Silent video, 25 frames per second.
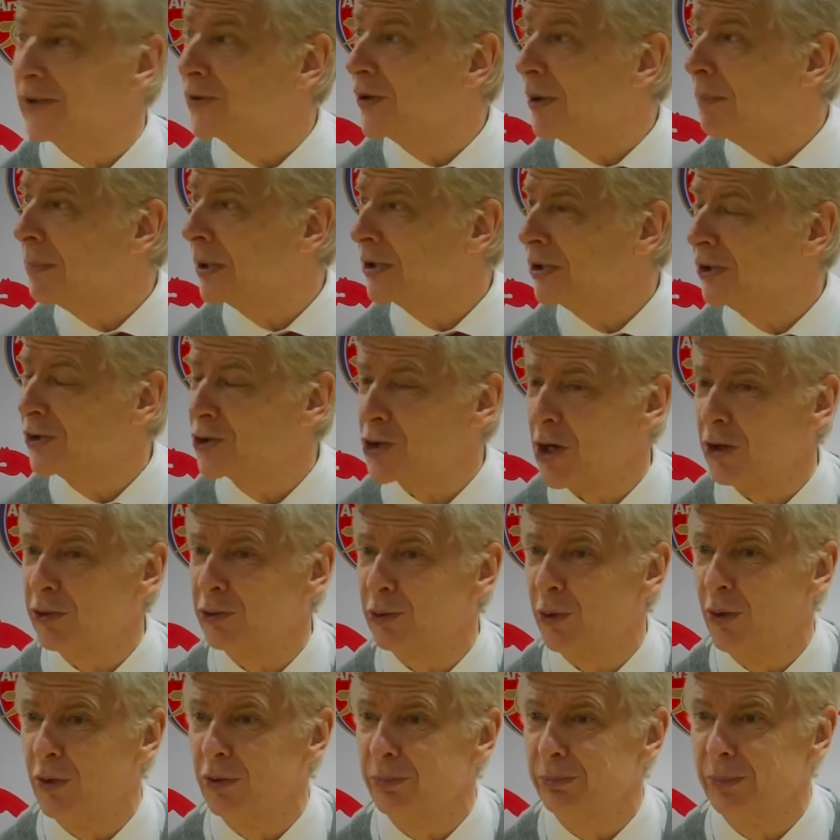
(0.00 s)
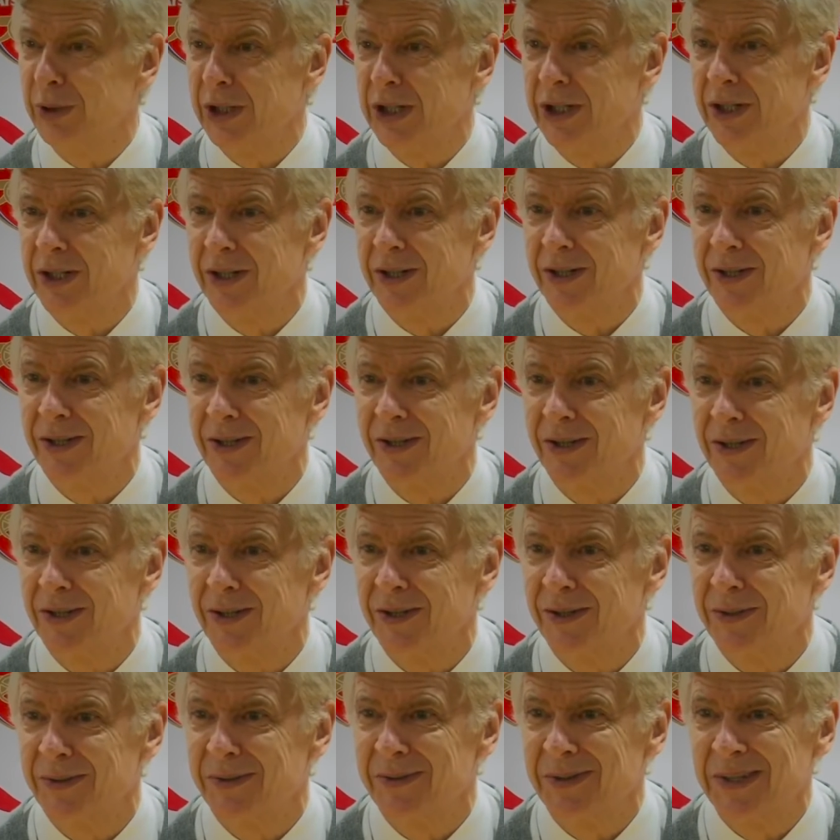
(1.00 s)
Somebody just told me
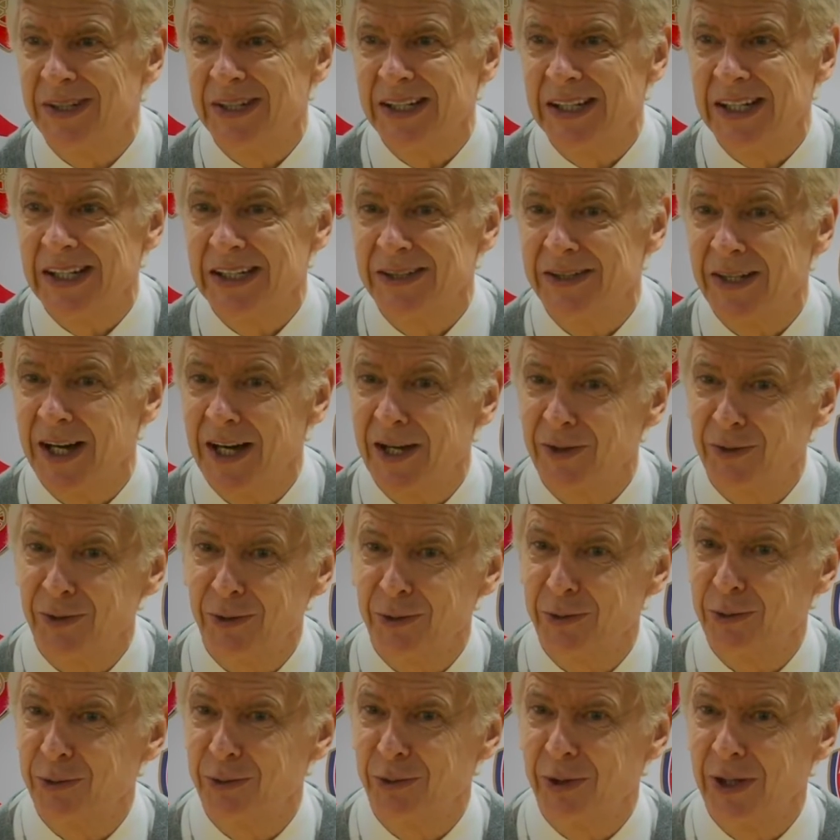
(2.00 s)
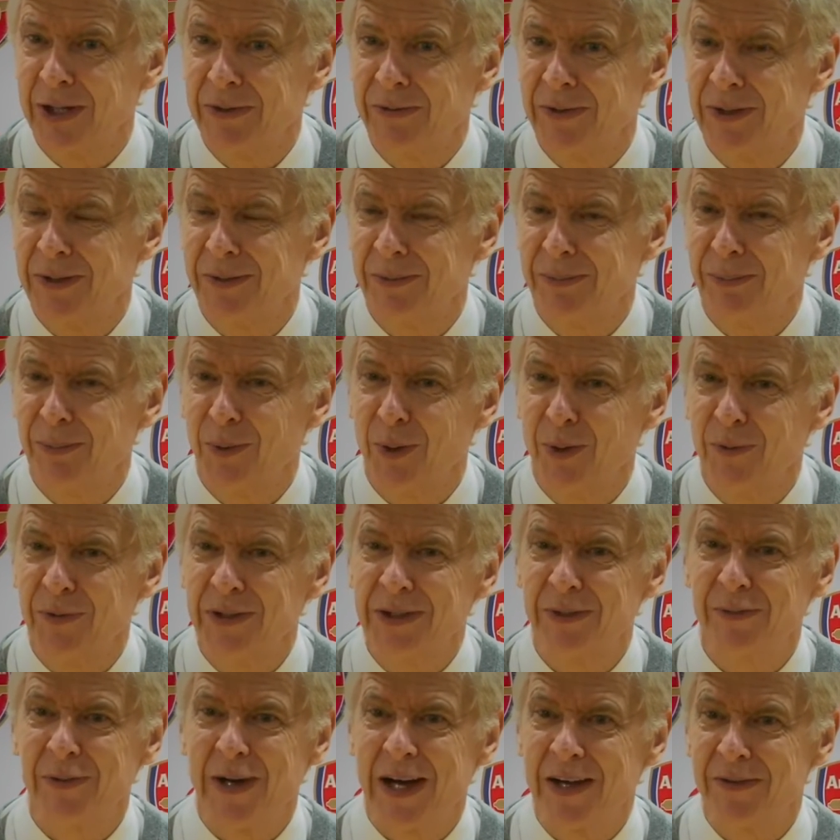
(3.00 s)
at Arsenal you're never more
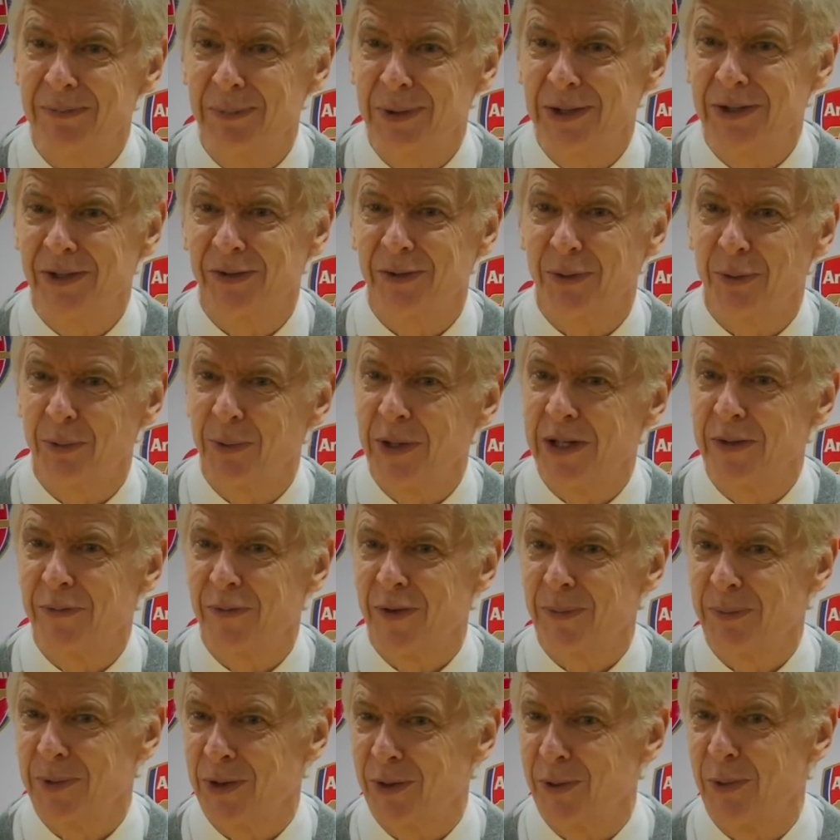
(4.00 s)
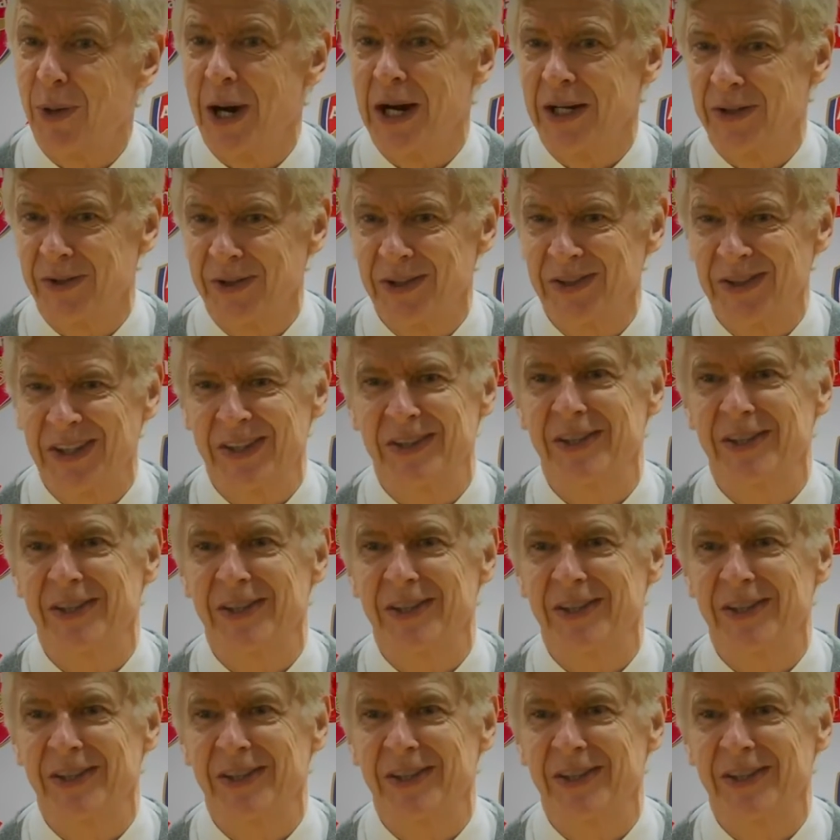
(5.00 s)
than 5 minutes away from a crisis.